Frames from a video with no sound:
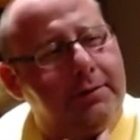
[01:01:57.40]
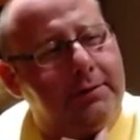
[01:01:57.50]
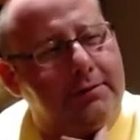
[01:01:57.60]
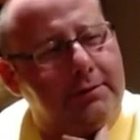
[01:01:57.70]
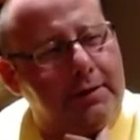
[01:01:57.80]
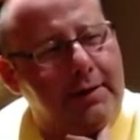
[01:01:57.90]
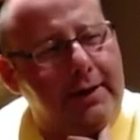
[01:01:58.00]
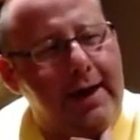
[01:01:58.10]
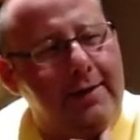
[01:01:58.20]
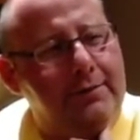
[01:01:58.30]
Instagram is
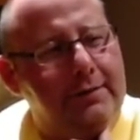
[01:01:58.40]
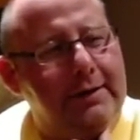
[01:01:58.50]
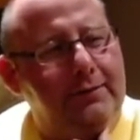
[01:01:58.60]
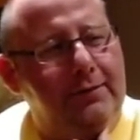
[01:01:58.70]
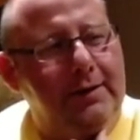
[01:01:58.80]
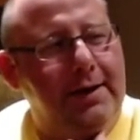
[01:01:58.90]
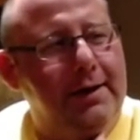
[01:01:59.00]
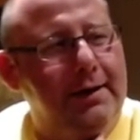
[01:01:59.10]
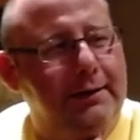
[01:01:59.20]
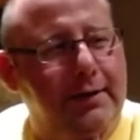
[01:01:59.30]
Evan
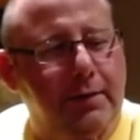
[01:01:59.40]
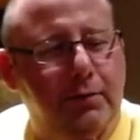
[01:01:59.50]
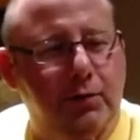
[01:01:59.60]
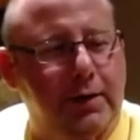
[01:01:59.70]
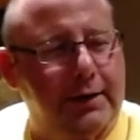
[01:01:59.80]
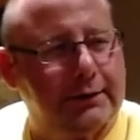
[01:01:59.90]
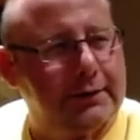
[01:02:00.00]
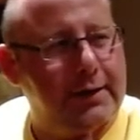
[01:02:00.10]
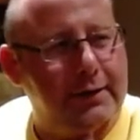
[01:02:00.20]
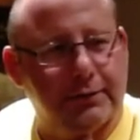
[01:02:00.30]

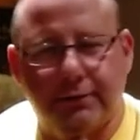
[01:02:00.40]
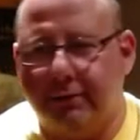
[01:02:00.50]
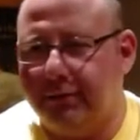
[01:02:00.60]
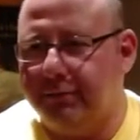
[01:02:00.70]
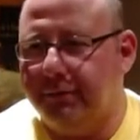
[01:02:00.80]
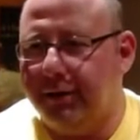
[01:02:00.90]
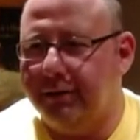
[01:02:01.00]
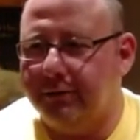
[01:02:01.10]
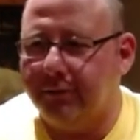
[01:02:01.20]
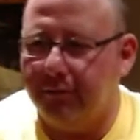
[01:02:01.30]
EVANWSS. That's my
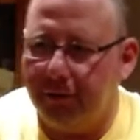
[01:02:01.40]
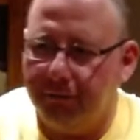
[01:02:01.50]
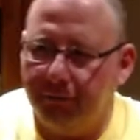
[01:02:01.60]
Instagram.